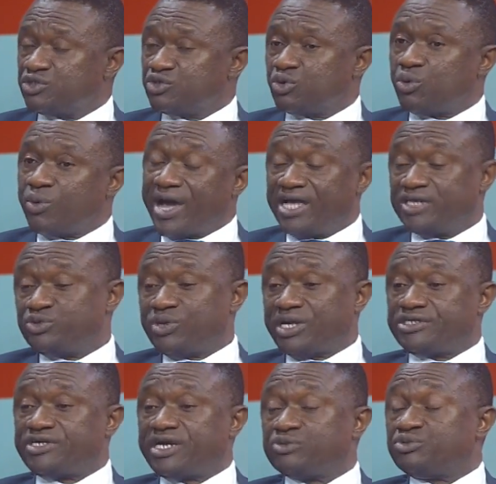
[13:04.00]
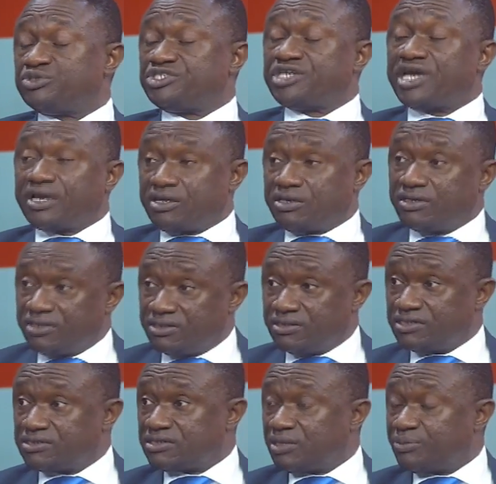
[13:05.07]
So whilst we are trying to check
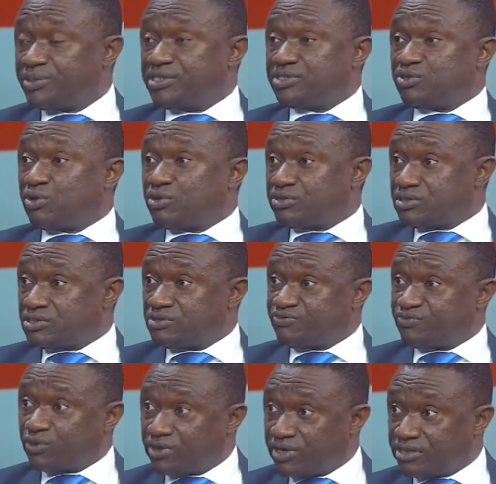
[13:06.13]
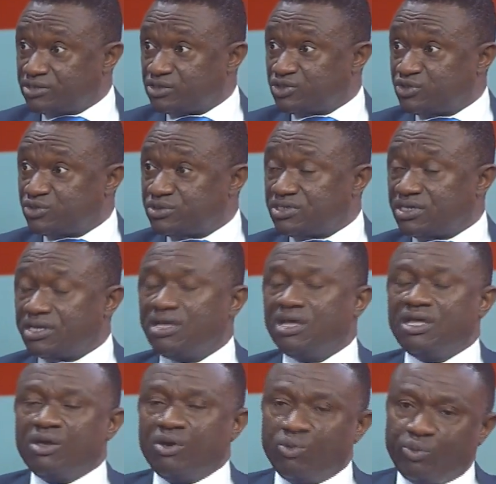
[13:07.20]
these slippages and all these fraudulent issues there,
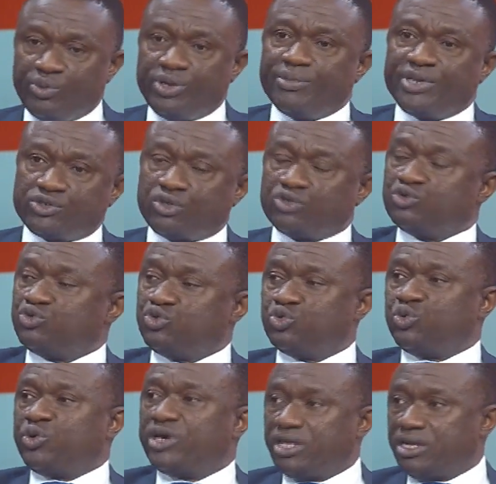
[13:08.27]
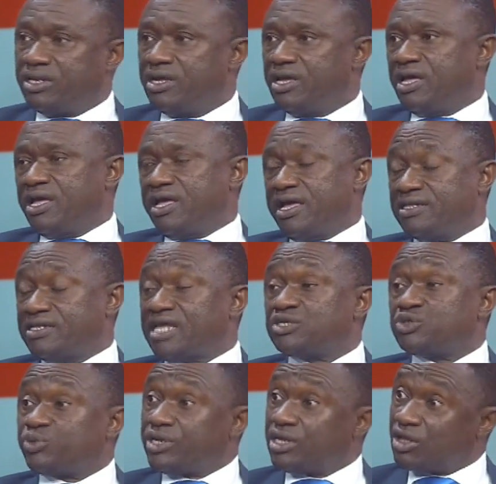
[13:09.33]
we must also do well, and that
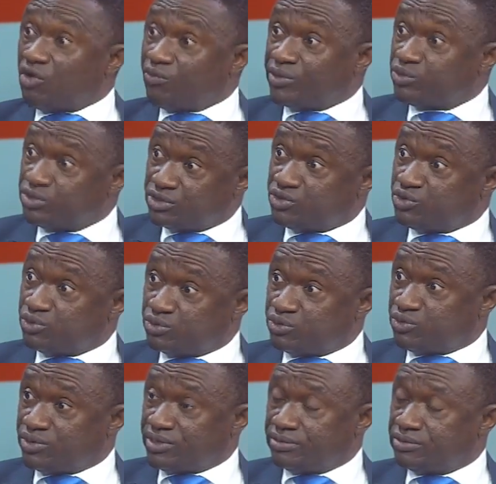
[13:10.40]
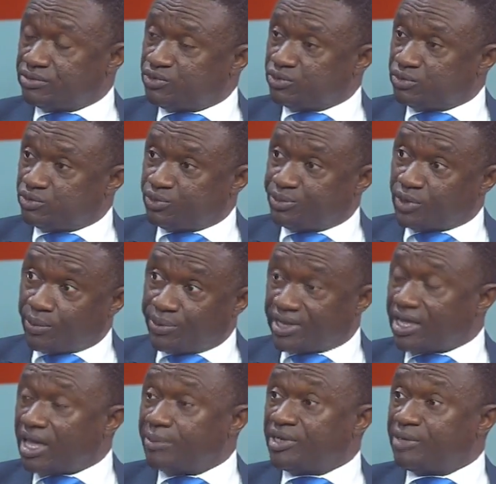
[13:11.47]
is where the government needs to be up and
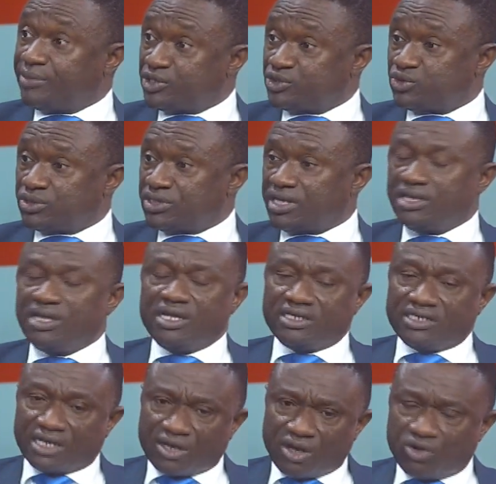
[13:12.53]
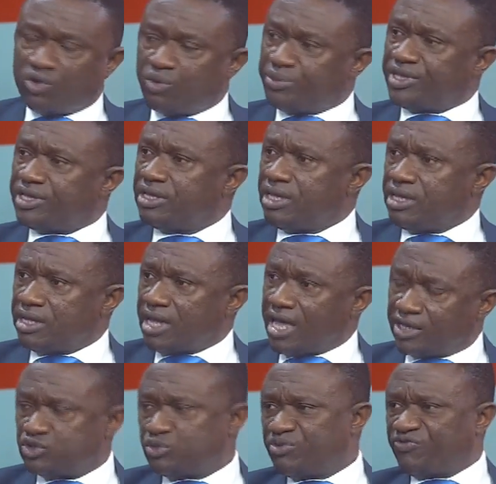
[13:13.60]
come and make sure that the economy
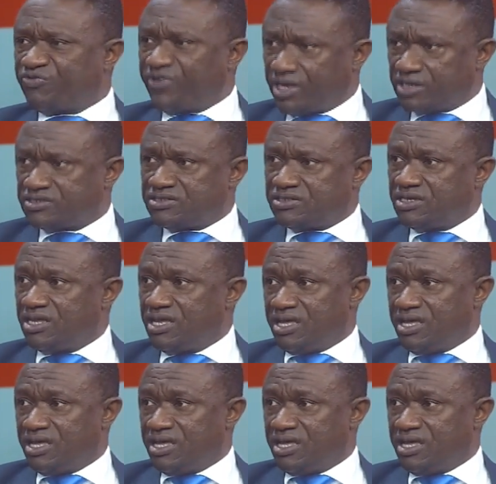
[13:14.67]
has to be fixed.